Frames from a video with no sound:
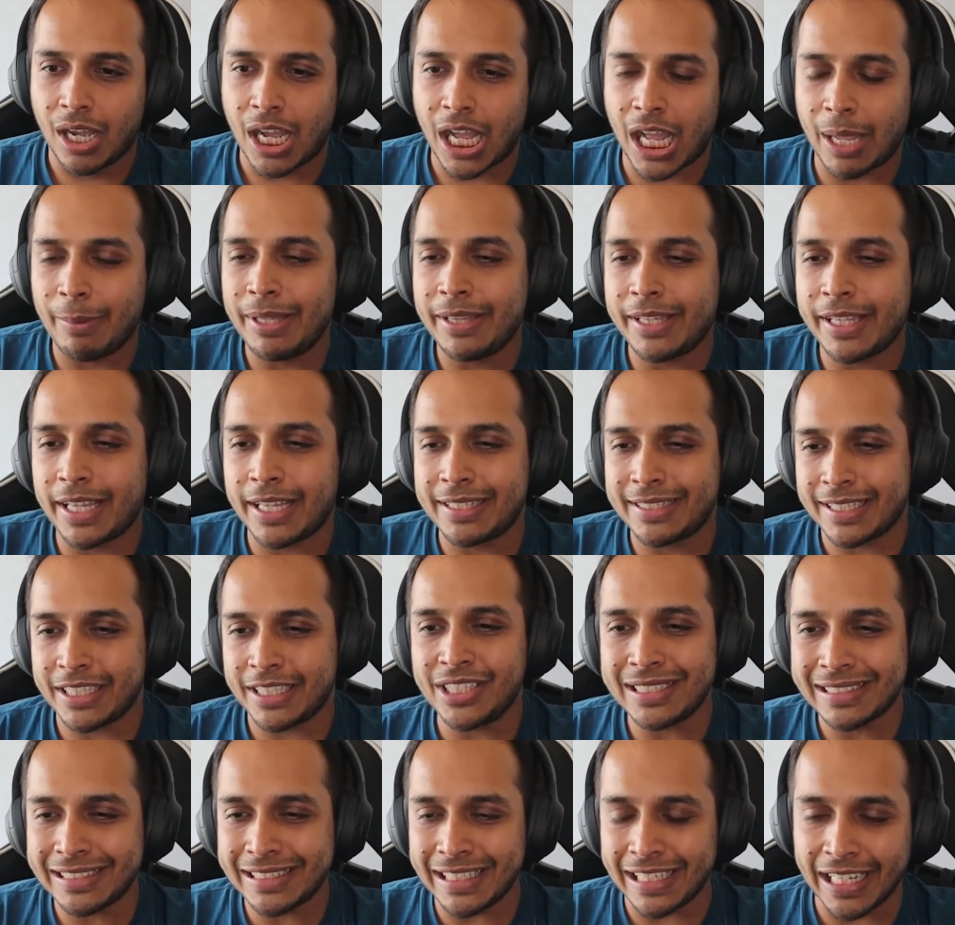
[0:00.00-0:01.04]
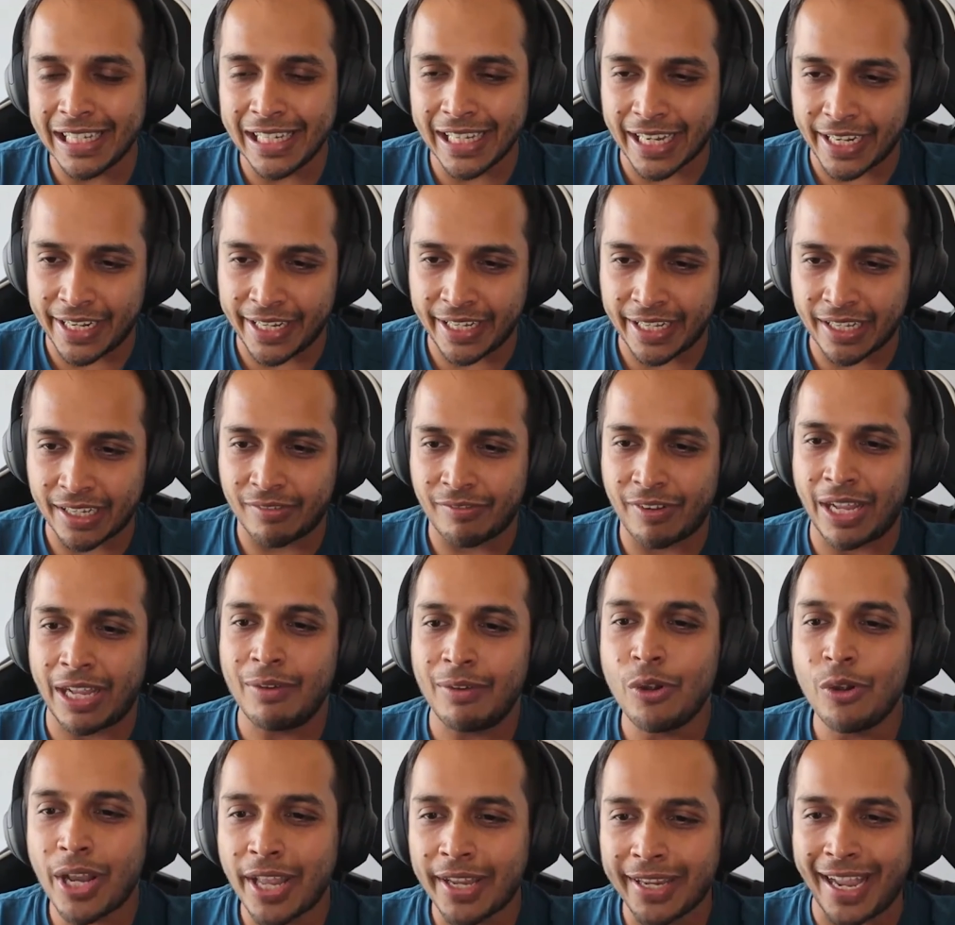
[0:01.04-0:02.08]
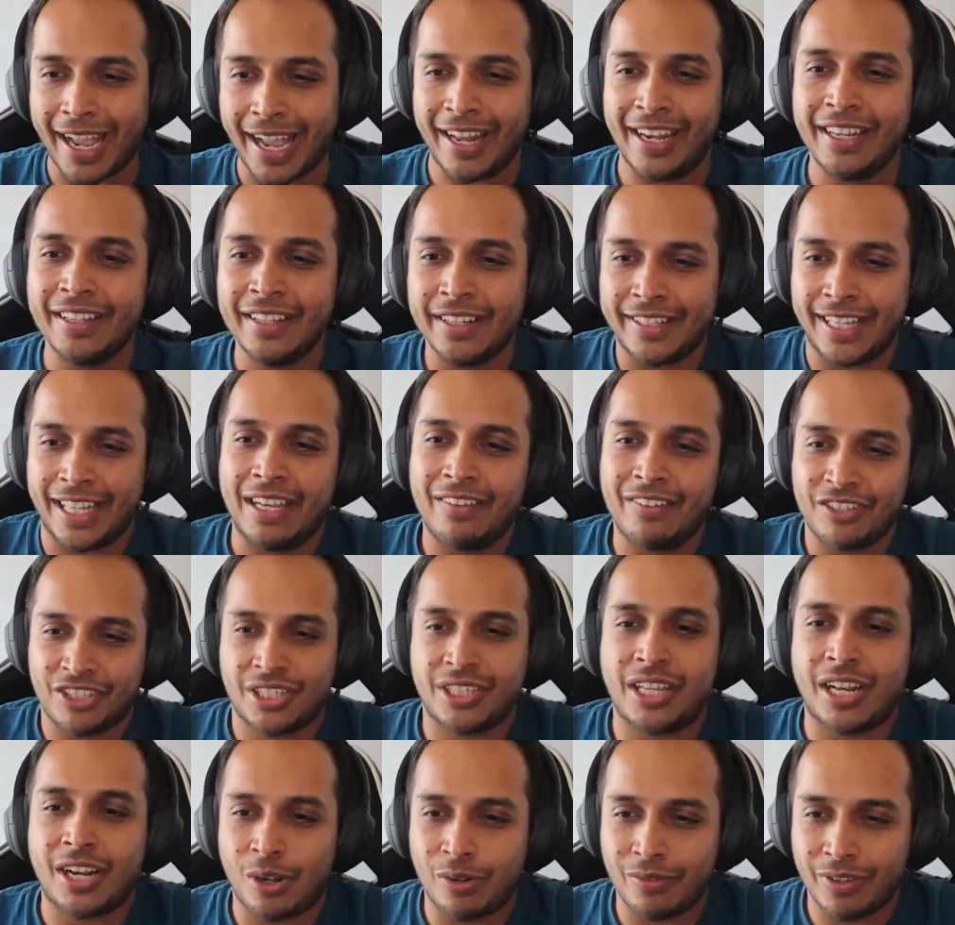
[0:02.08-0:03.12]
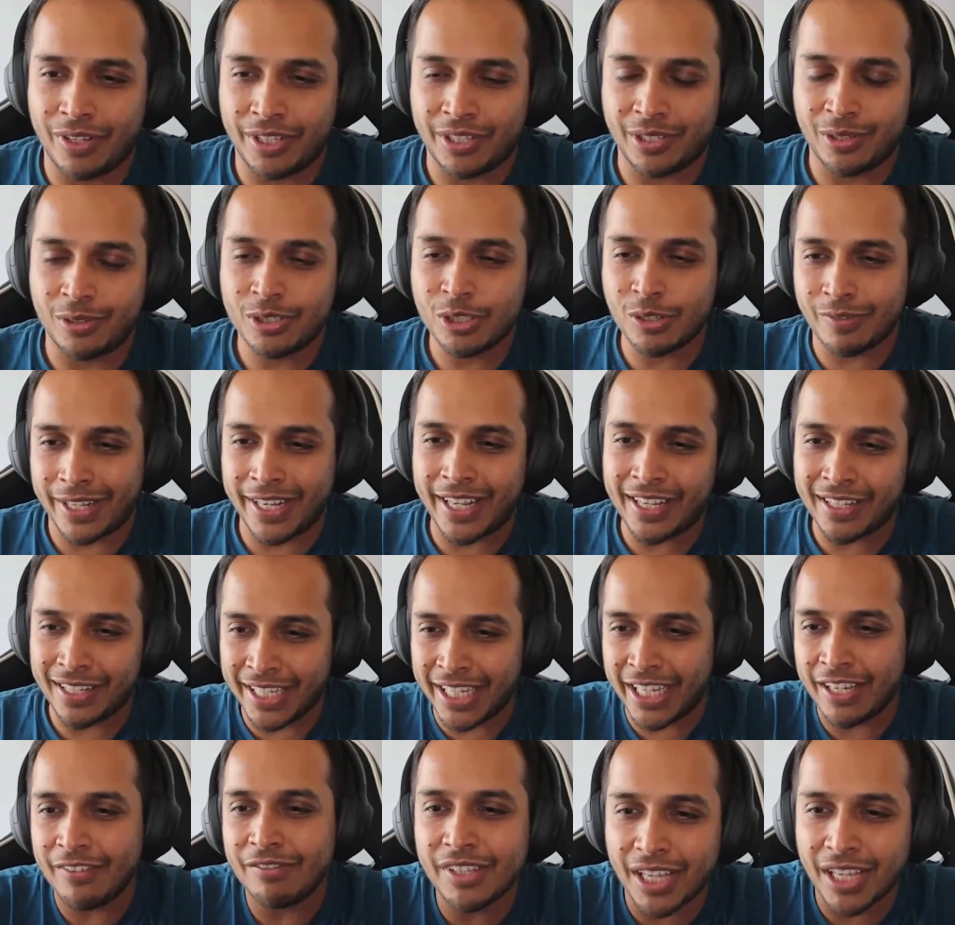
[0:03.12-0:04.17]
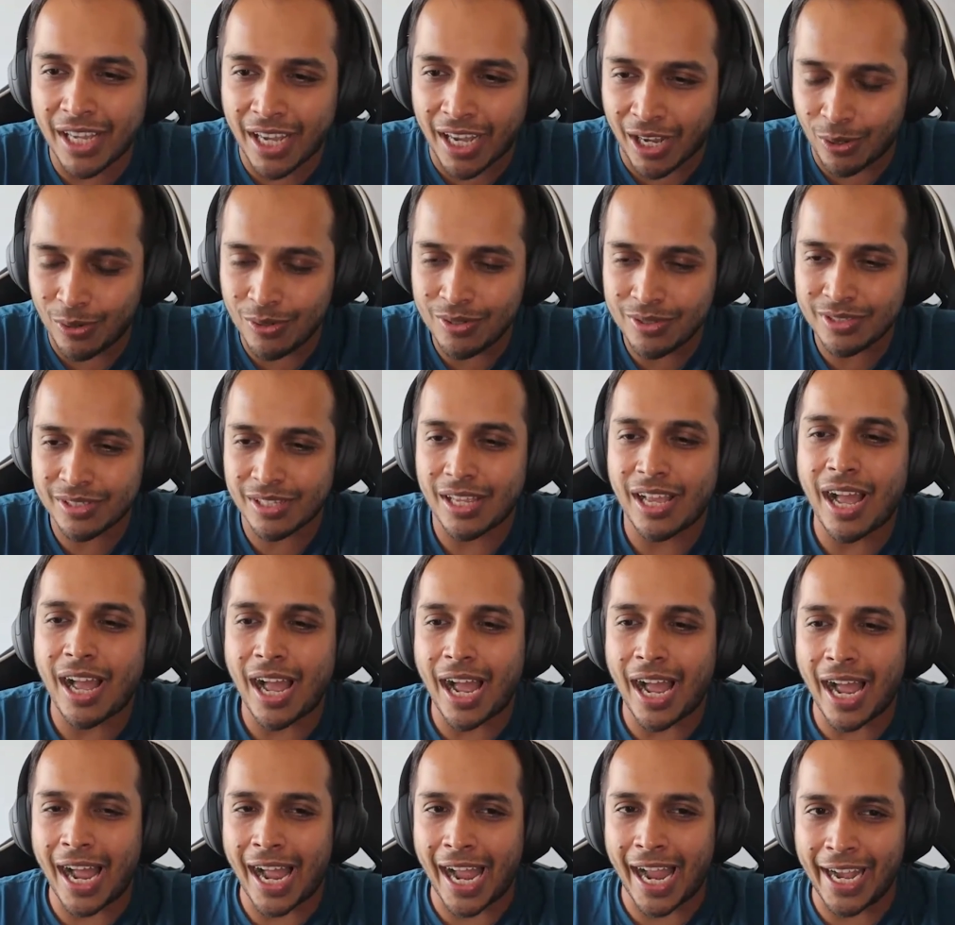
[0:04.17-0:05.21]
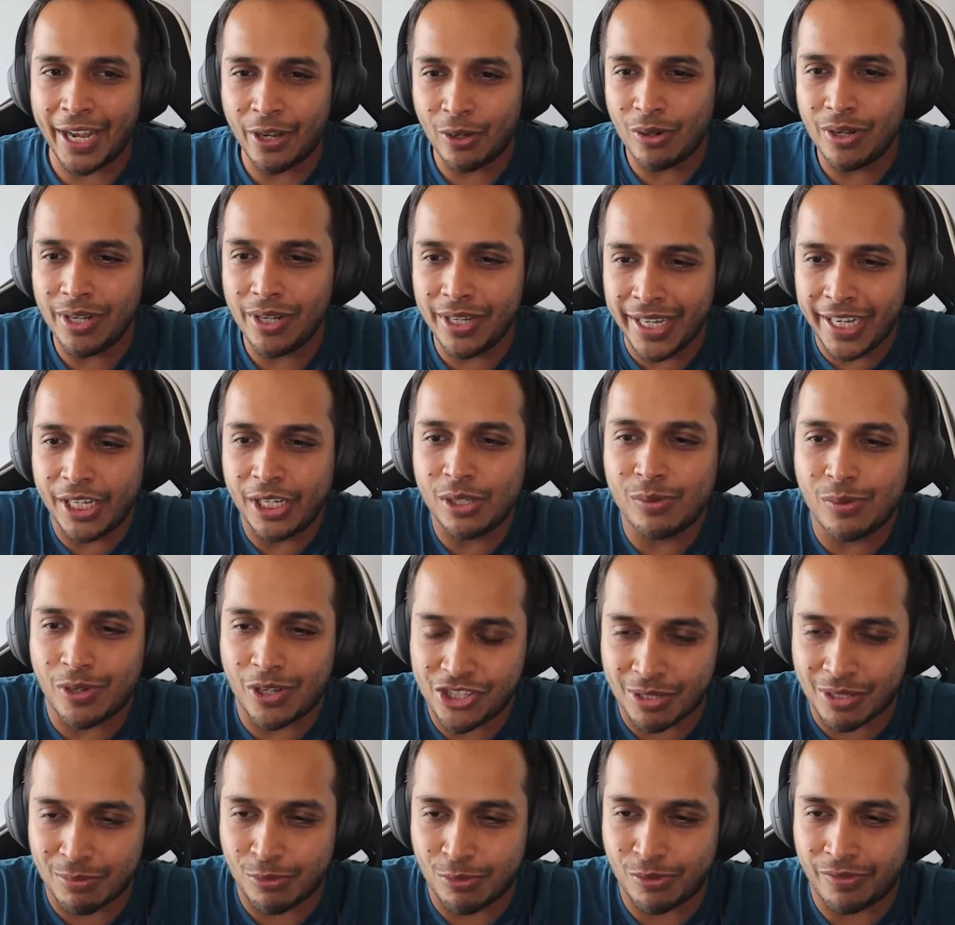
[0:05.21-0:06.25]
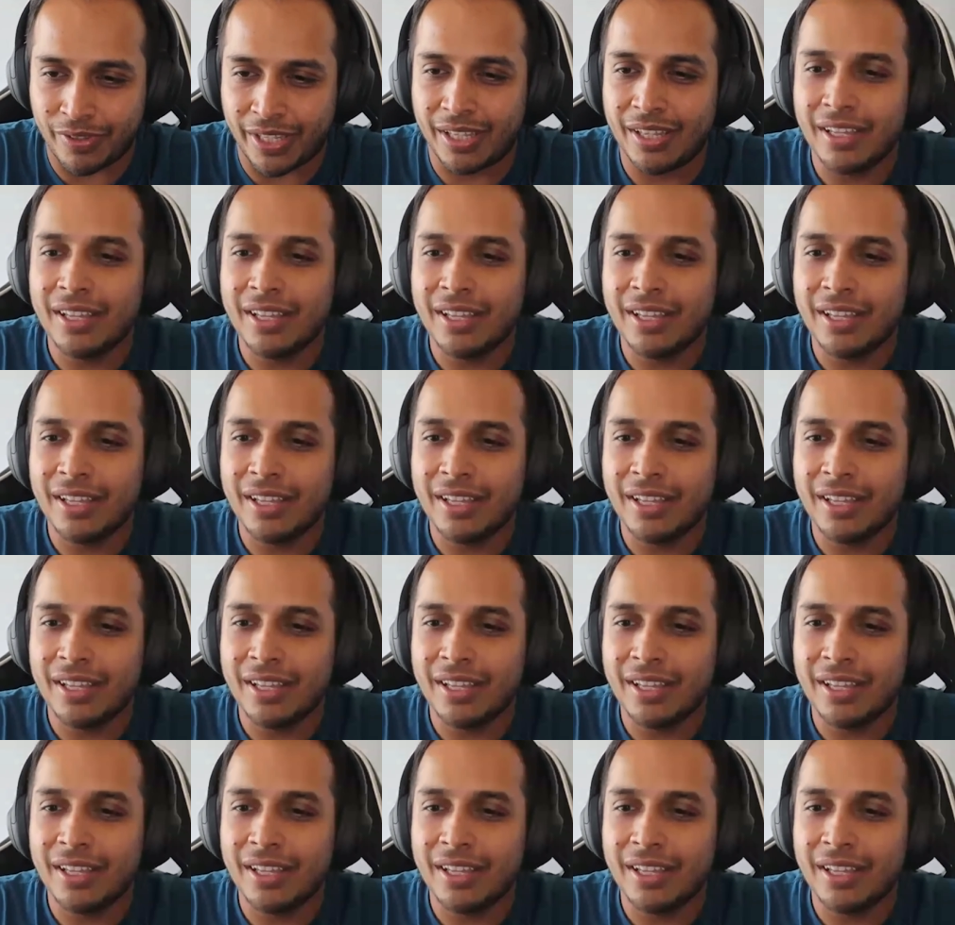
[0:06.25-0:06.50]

I mean, that's such a silly idea. Why would I carry the television around with you? So when I leave the house, I don't need to watch a movie.